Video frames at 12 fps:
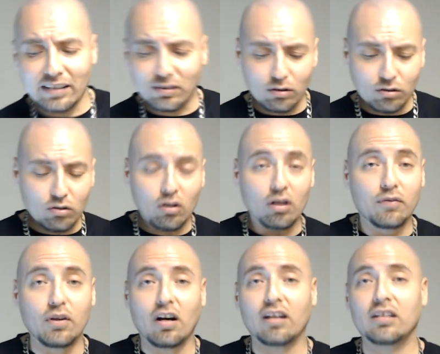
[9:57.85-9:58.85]
So, you know, if
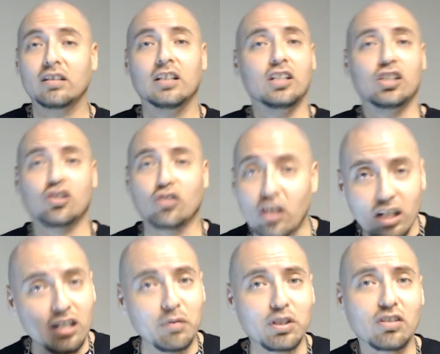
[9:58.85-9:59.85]
y'all
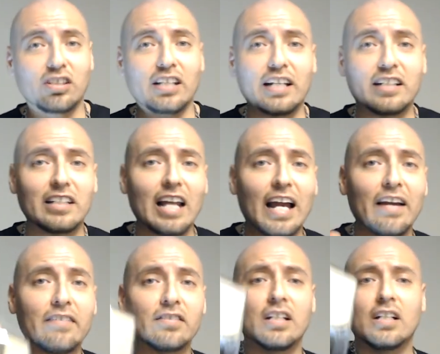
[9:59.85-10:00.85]
struggling with your sex
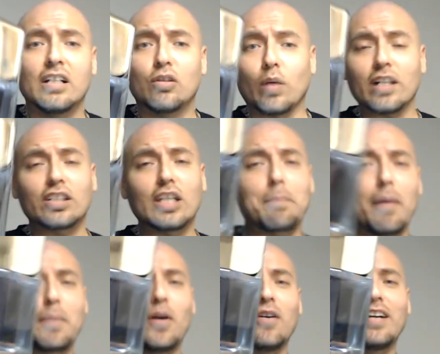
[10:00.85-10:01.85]
lives, you want to step
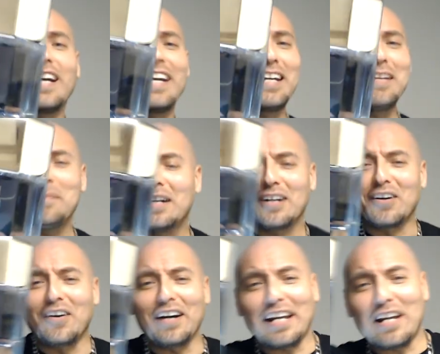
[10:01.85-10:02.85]
up your game,
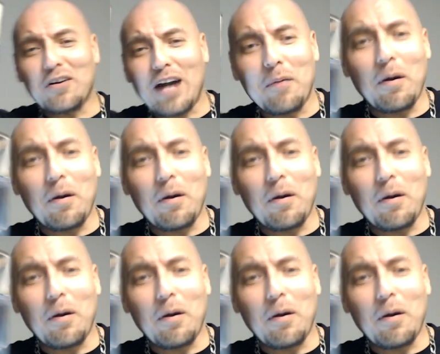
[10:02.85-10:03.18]
go ahead and grab a